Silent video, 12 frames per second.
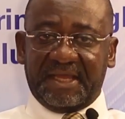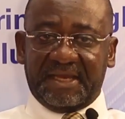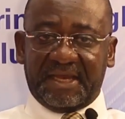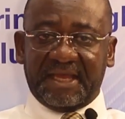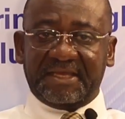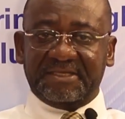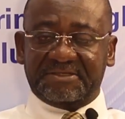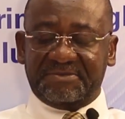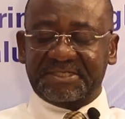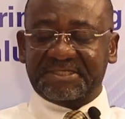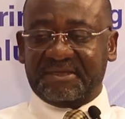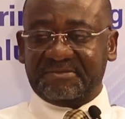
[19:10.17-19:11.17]
And that gives
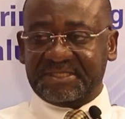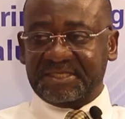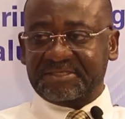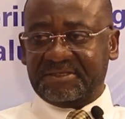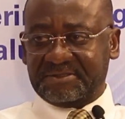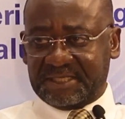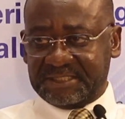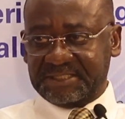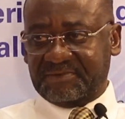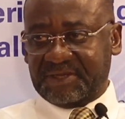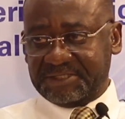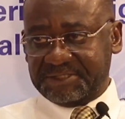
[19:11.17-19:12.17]
me some sense of
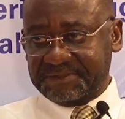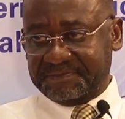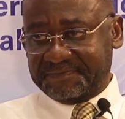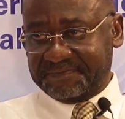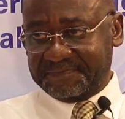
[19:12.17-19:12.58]
satisfaction.